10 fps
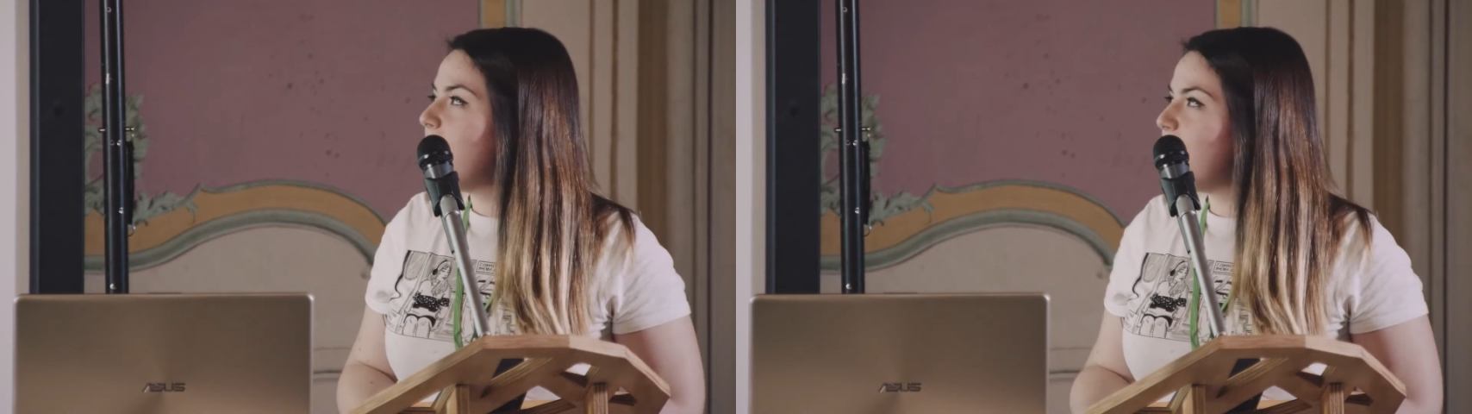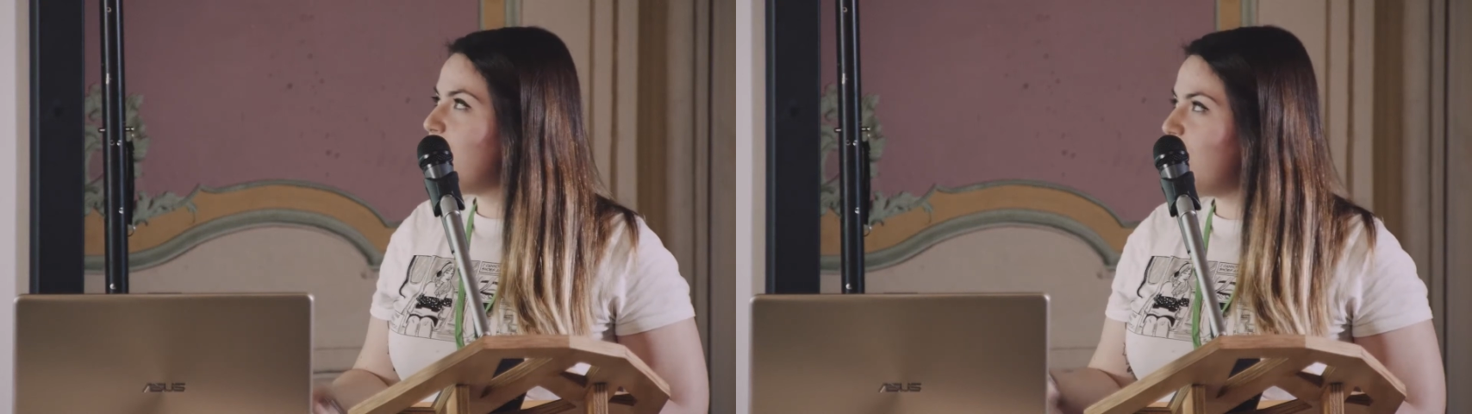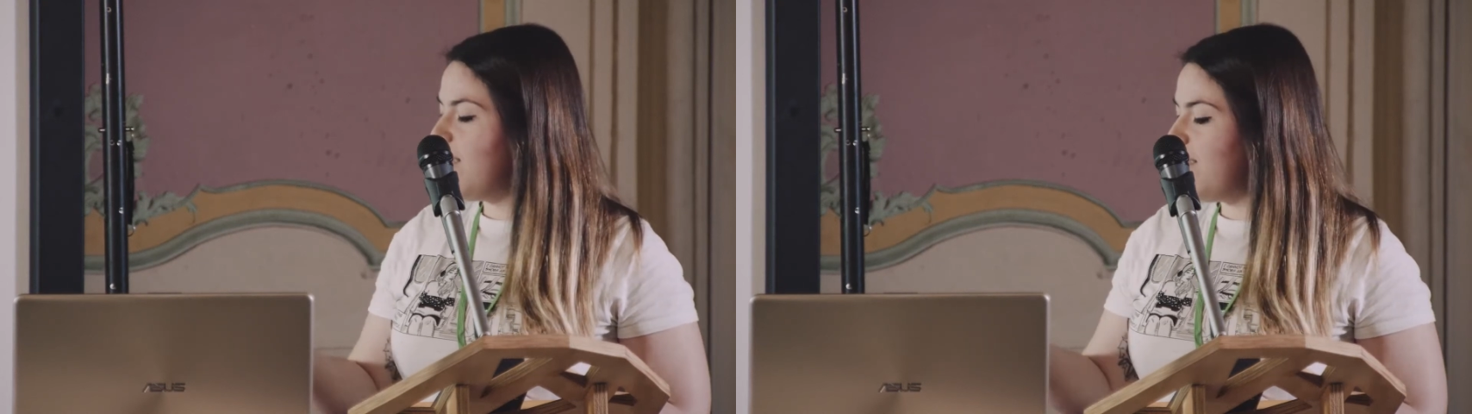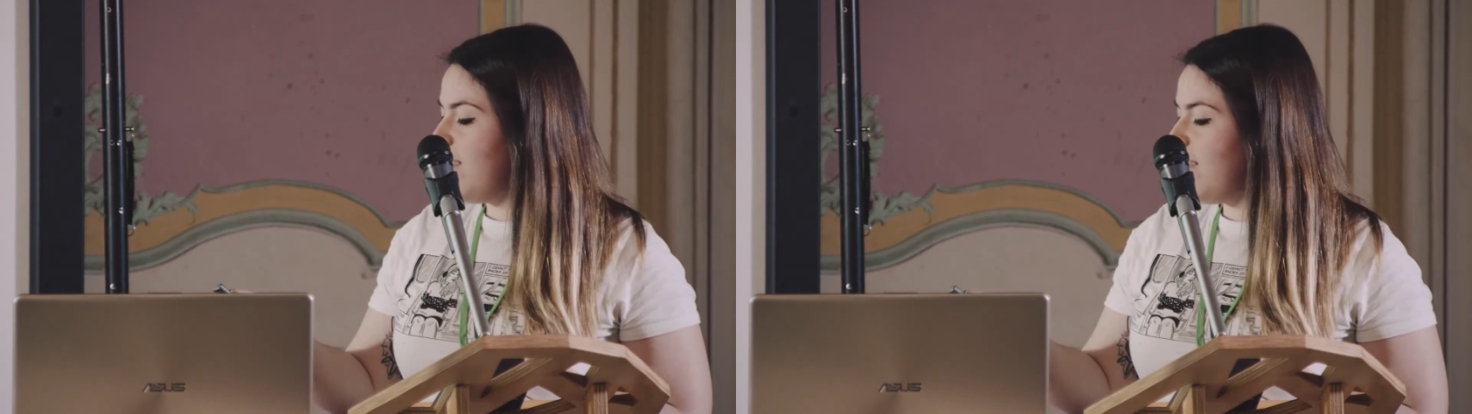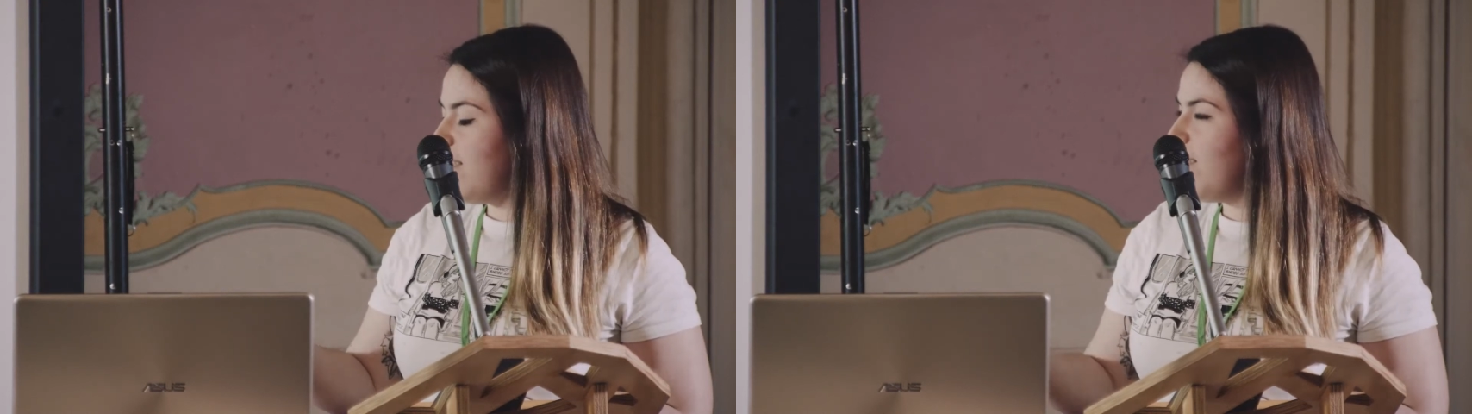So
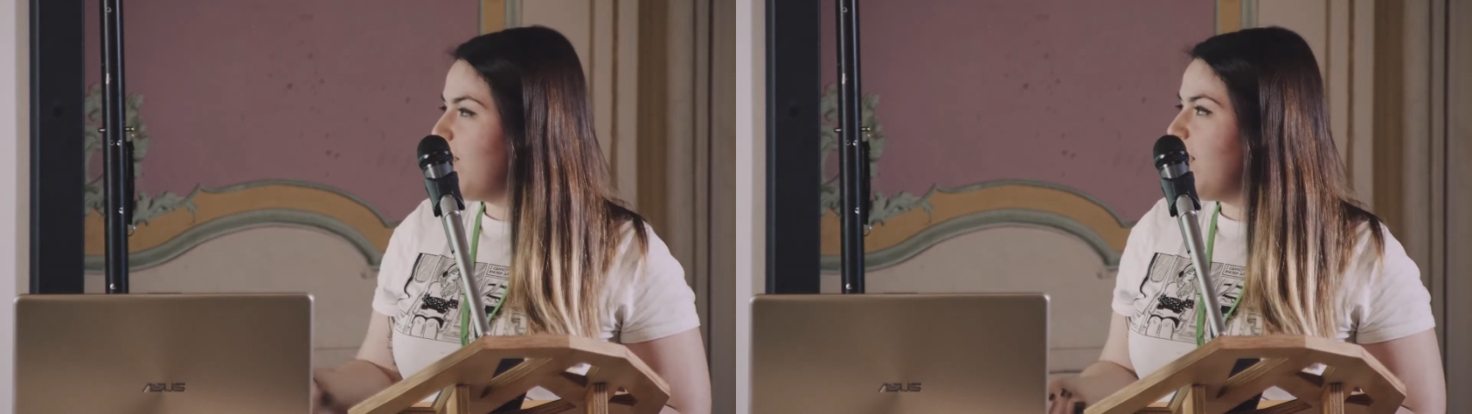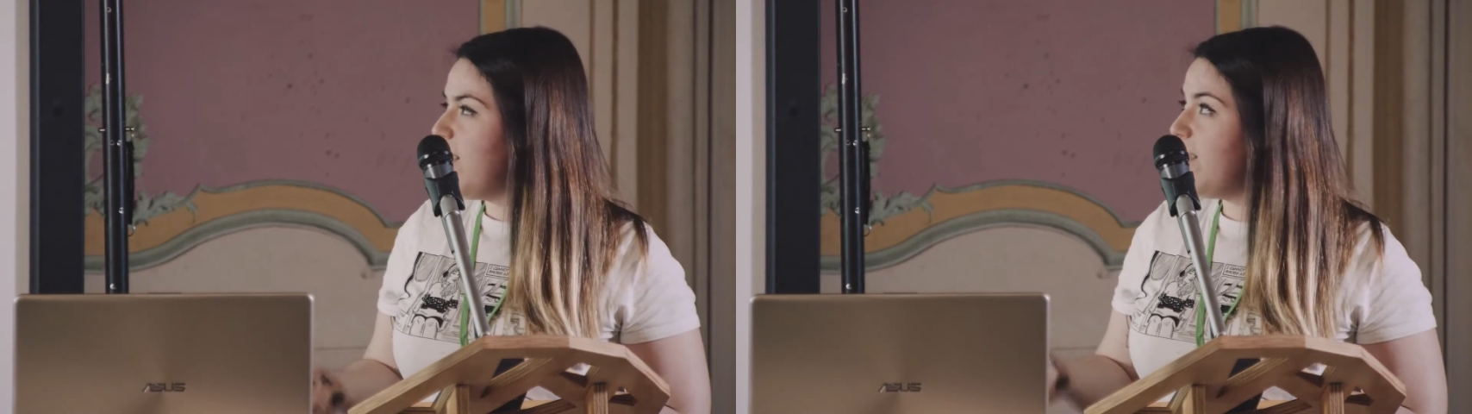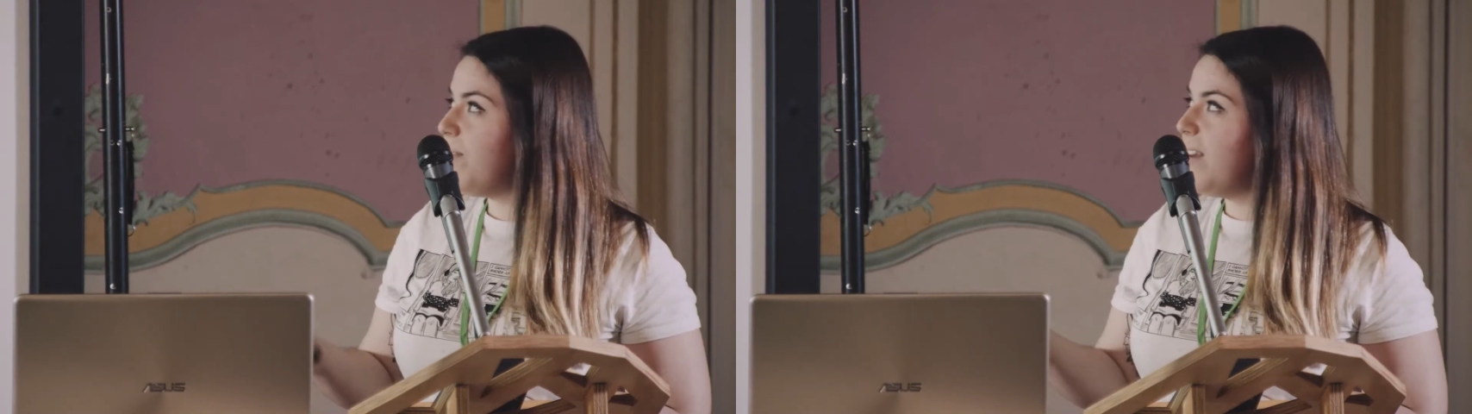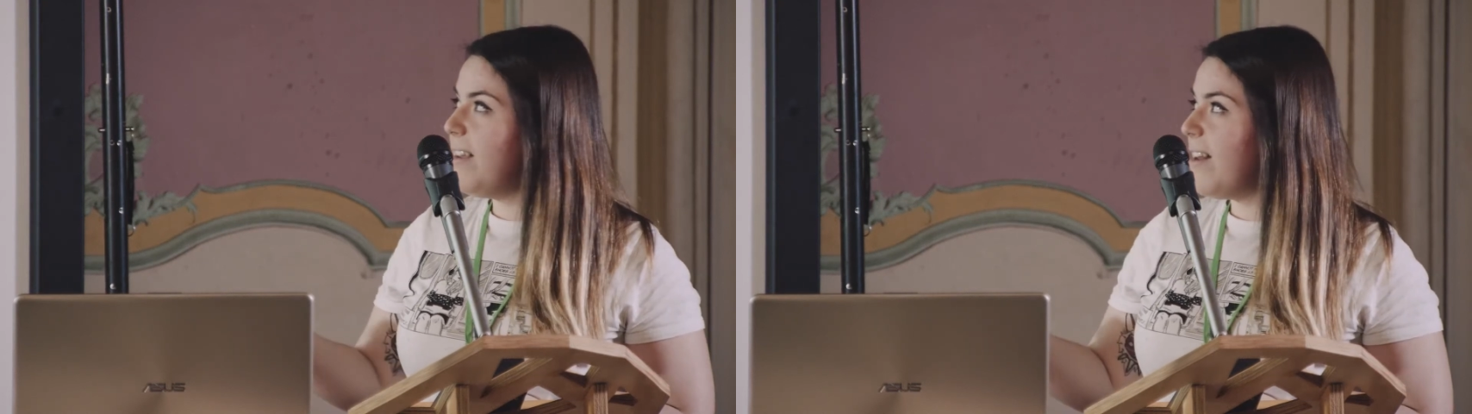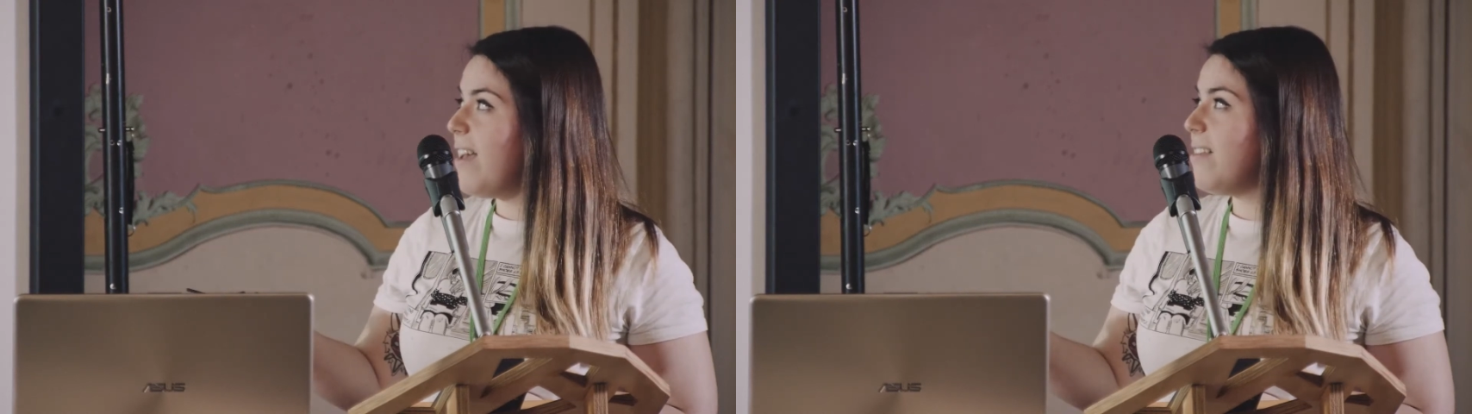it's a
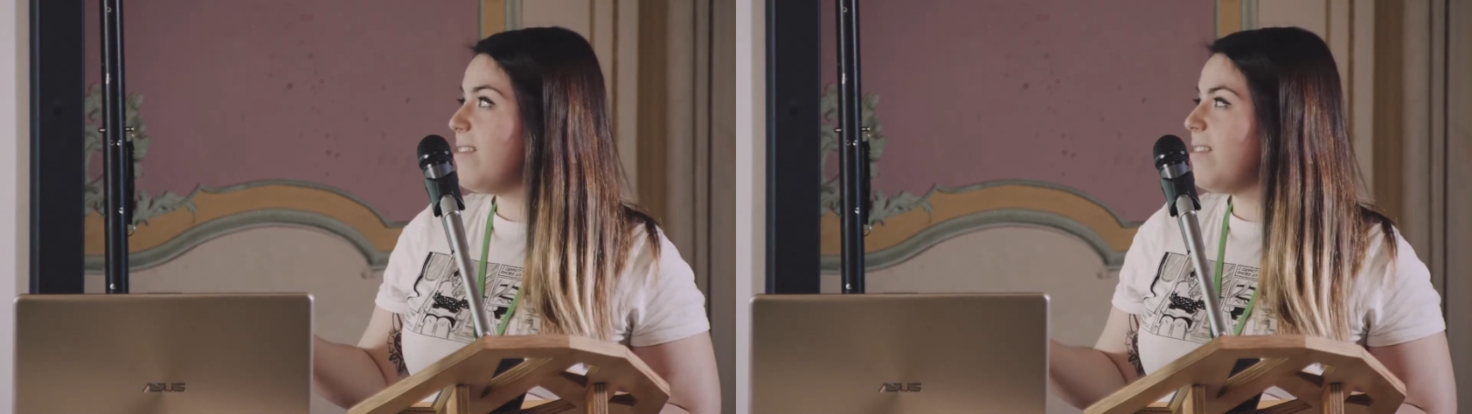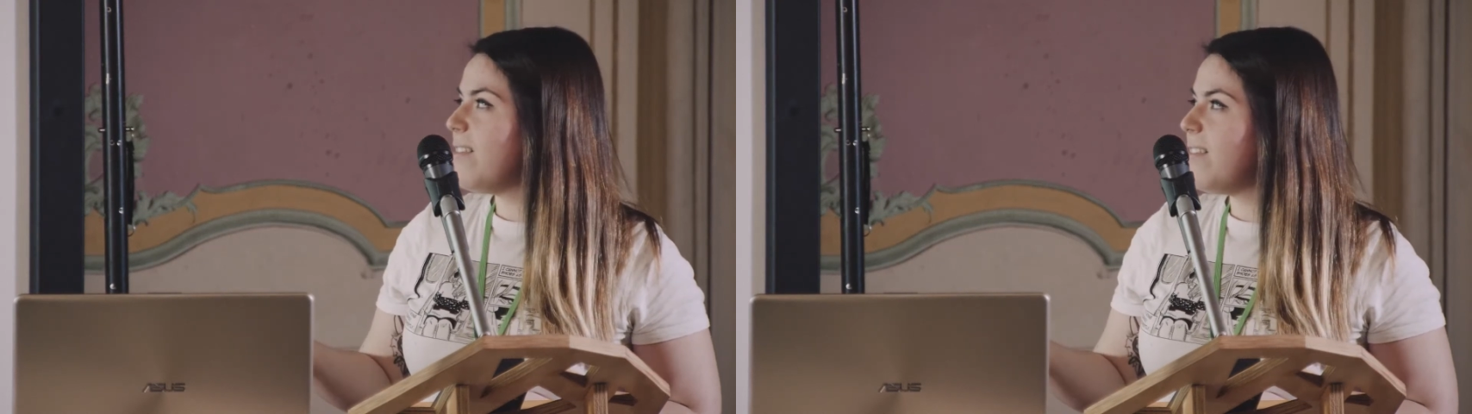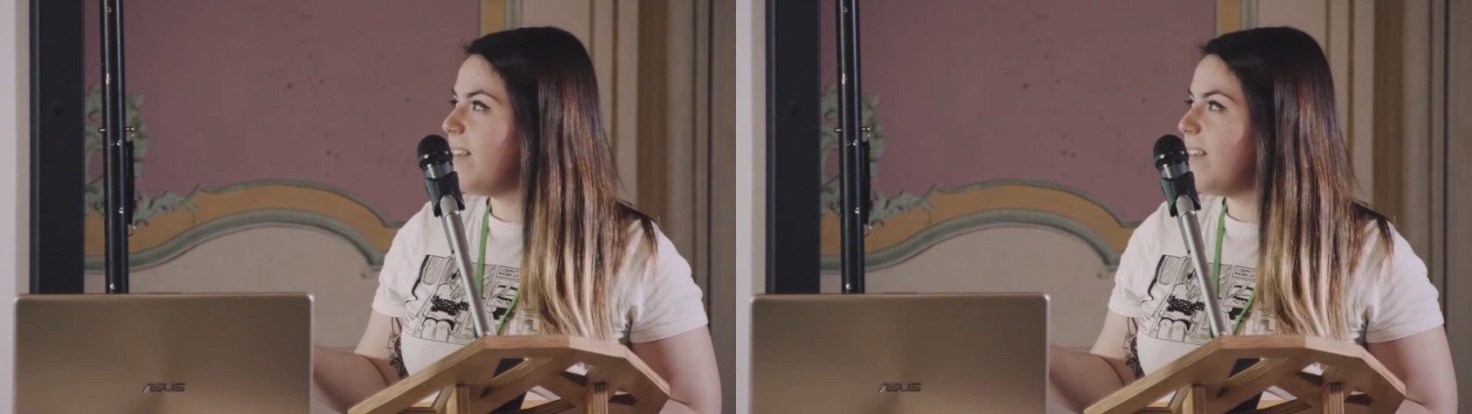really nice